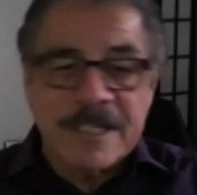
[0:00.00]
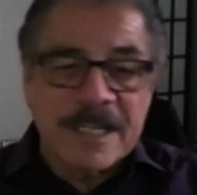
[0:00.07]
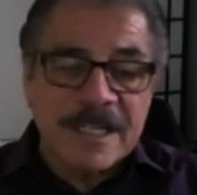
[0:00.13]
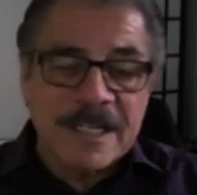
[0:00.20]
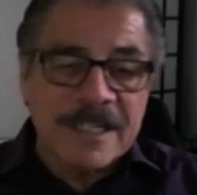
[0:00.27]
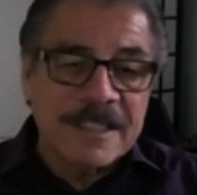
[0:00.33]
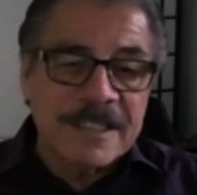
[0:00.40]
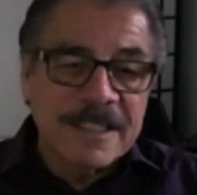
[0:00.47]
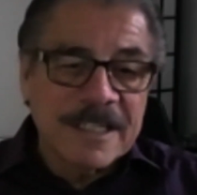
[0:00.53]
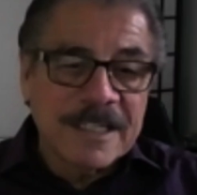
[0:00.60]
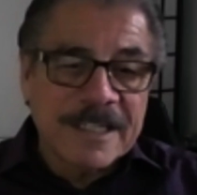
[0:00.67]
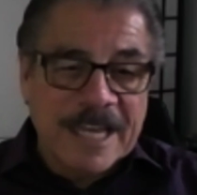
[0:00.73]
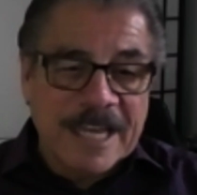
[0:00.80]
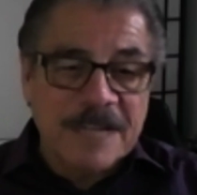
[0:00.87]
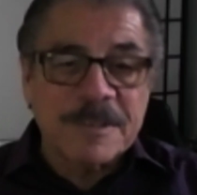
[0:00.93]
I got a
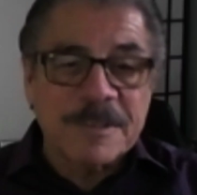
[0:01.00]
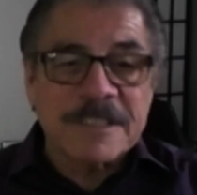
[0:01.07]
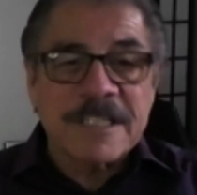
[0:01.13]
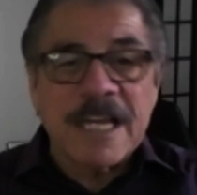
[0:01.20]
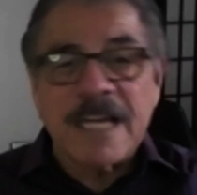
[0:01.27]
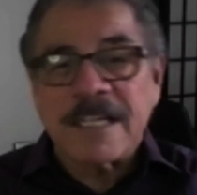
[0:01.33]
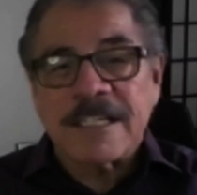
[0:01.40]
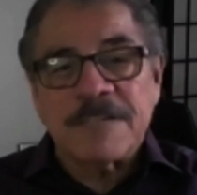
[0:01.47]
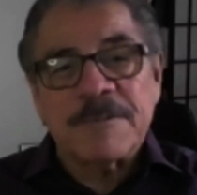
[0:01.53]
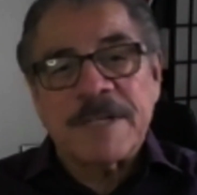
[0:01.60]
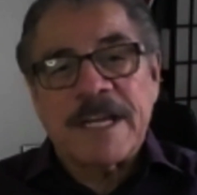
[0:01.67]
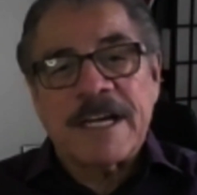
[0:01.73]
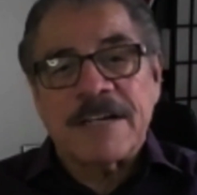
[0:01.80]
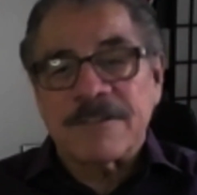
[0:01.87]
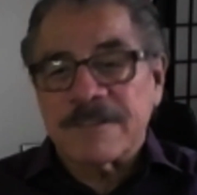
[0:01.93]
cannabis line coming
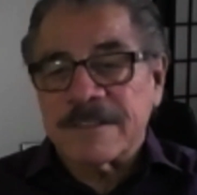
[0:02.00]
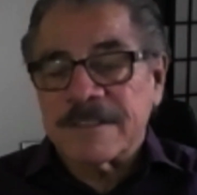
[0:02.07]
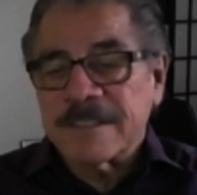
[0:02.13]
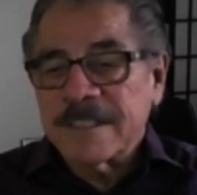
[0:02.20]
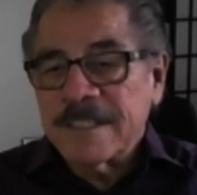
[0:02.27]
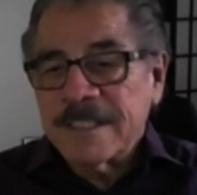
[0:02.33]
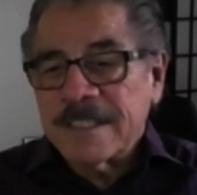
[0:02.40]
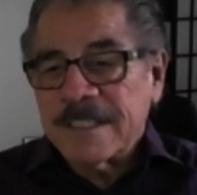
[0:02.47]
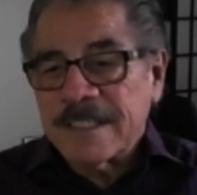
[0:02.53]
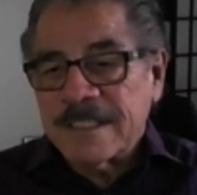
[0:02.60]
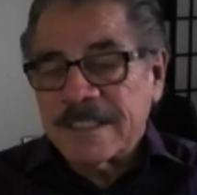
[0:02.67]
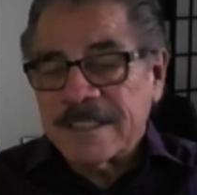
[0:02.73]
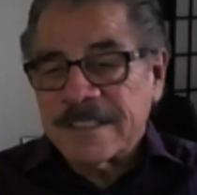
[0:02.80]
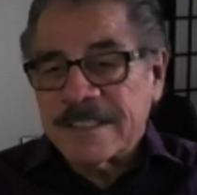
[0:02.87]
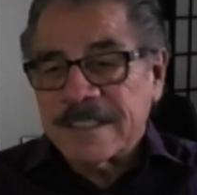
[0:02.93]
out,
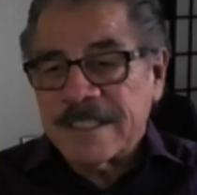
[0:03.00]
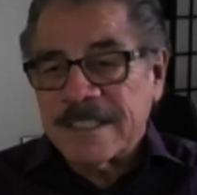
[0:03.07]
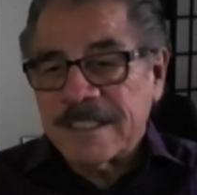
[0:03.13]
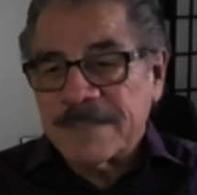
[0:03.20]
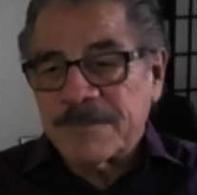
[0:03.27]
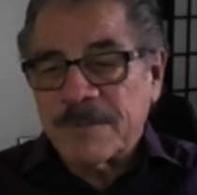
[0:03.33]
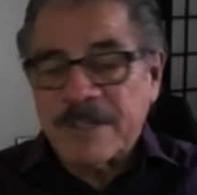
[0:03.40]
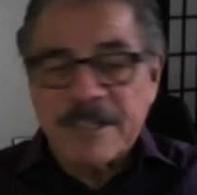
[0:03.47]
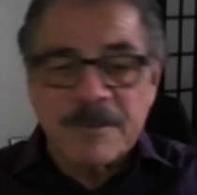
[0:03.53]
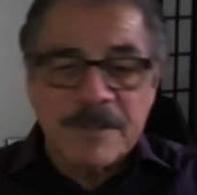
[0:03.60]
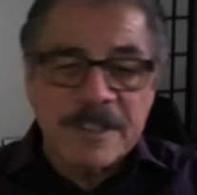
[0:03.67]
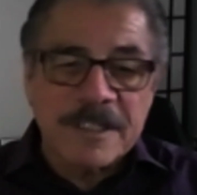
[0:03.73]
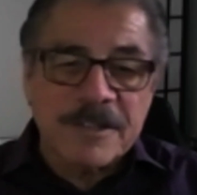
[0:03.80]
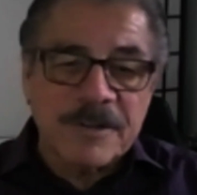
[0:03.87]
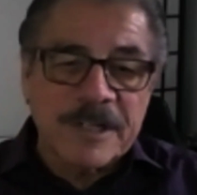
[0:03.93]
and working
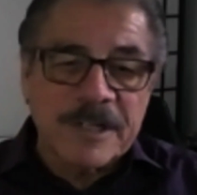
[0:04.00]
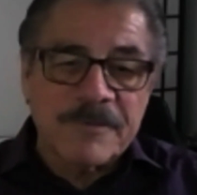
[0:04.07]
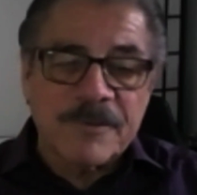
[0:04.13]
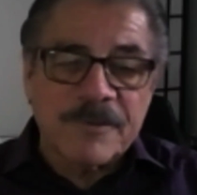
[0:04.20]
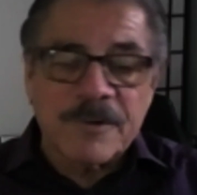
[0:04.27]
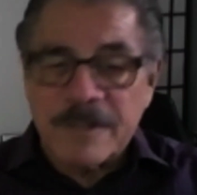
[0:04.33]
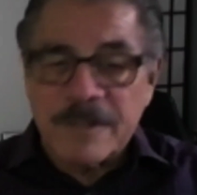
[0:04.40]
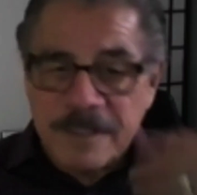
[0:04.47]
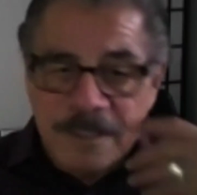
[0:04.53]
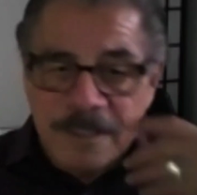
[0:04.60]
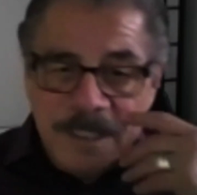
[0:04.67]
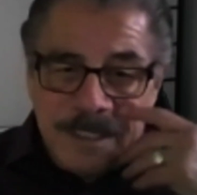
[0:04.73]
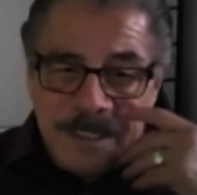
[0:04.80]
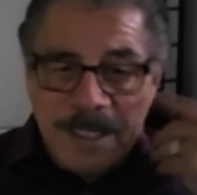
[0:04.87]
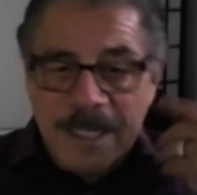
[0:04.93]
with a cream for
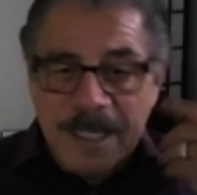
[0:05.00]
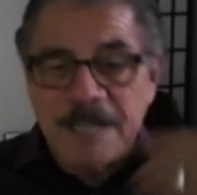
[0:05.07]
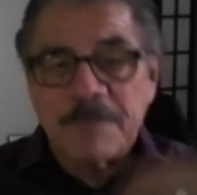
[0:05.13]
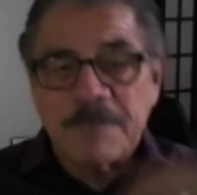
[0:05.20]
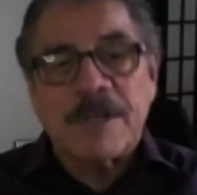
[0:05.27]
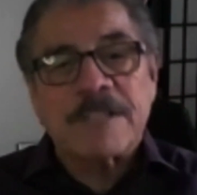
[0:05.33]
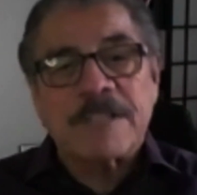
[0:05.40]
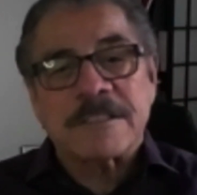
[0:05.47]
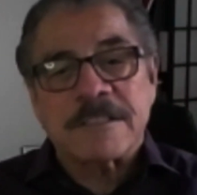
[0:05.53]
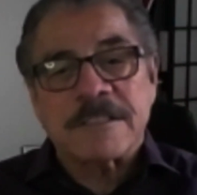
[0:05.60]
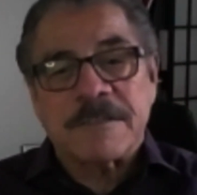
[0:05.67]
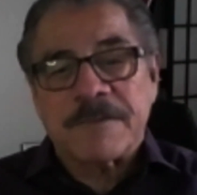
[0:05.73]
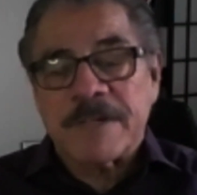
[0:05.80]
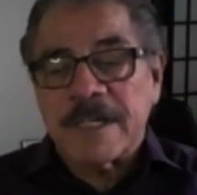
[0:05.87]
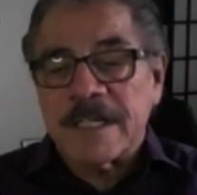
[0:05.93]
the healing process
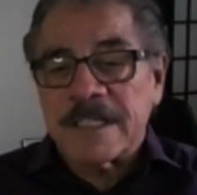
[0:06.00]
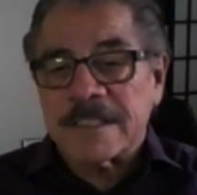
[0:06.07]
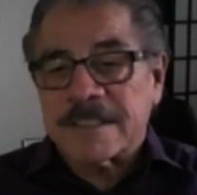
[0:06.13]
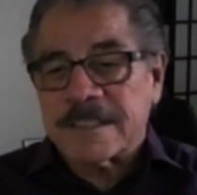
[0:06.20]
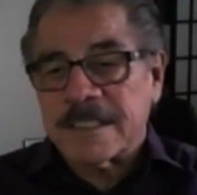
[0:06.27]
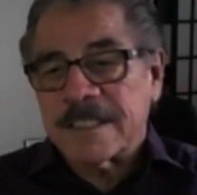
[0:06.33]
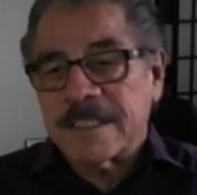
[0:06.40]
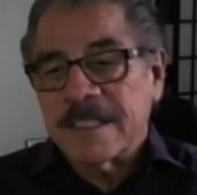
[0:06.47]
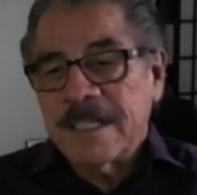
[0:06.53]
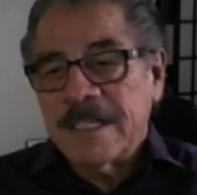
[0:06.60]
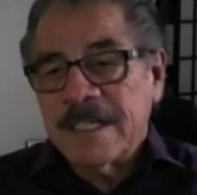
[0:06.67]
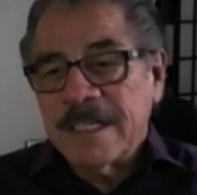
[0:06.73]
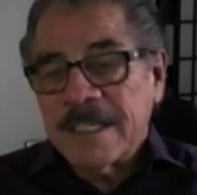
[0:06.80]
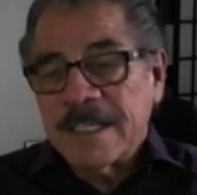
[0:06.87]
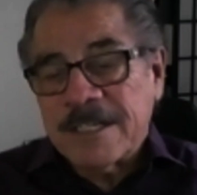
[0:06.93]
of cuts, and
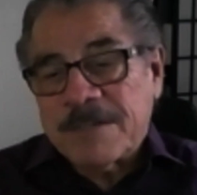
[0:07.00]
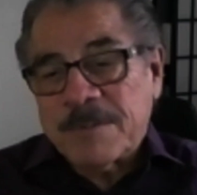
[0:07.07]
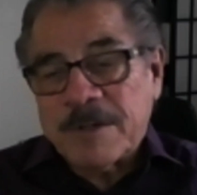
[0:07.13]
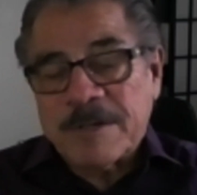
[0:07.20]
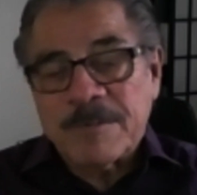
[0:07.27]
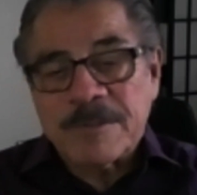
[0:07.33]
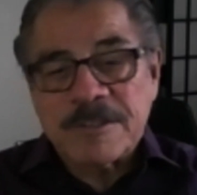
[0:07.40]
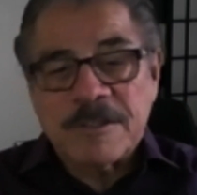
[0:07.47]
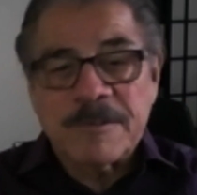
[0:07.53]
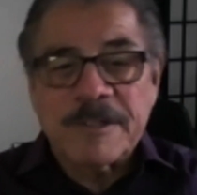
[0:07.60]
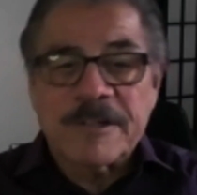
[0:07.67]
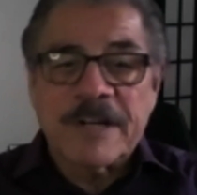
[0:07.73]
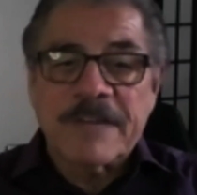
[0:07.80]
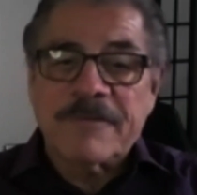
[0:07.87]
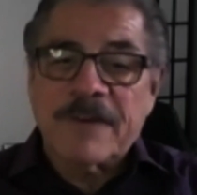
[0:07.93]
working with so many
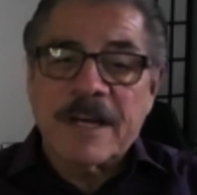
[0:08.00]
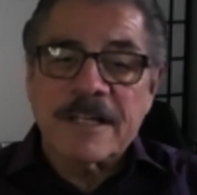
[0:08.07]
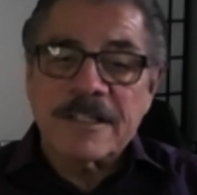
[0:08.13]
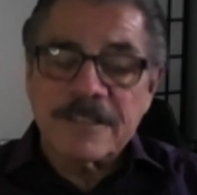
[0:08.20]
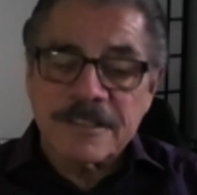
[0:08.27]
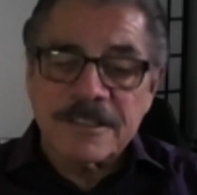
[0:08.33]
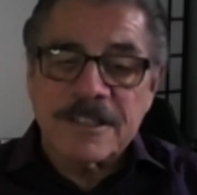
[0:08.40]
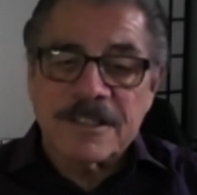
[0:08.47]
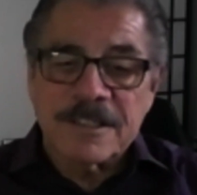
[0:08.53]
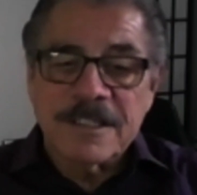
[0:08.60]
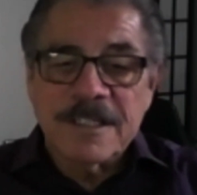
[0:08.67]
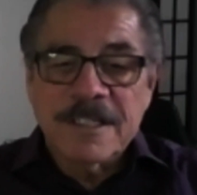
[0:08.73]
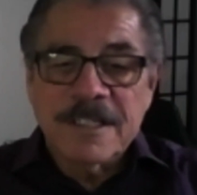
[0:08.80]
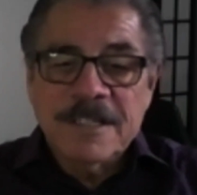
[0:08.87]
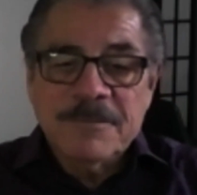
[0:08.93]
great fighters. So
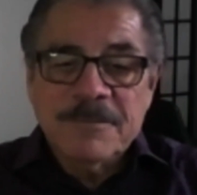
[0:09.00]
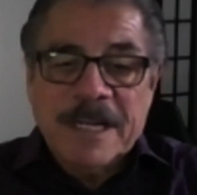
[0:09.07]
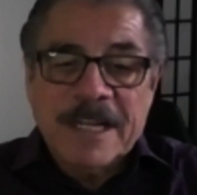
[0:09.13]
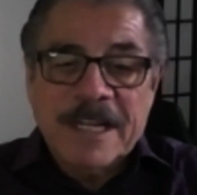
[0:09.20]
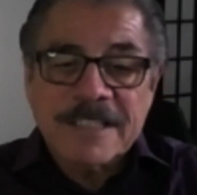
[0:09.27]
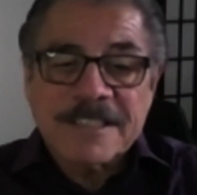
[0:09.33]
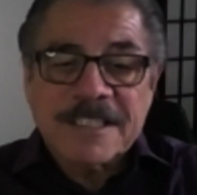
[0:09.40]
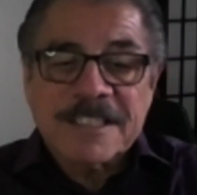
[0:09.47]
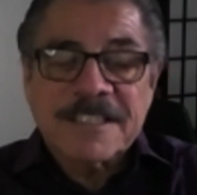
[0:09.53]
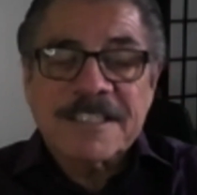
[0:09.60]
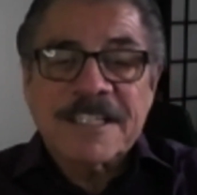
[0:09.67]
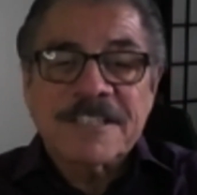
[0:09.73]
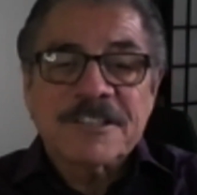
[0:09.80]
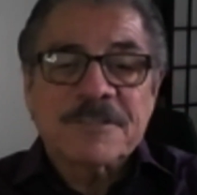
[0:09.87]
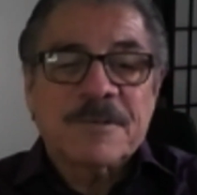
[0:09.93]
my legacy
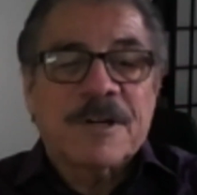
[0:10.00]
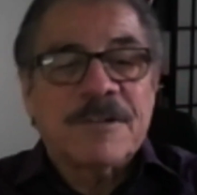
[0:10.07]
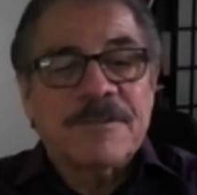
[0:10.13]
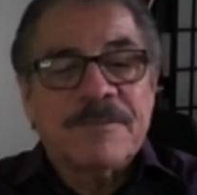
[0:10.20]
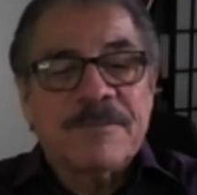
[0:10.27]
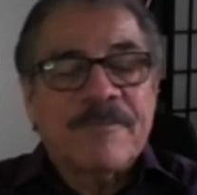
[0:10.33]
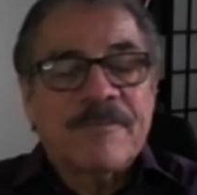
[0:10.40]
continues, bro.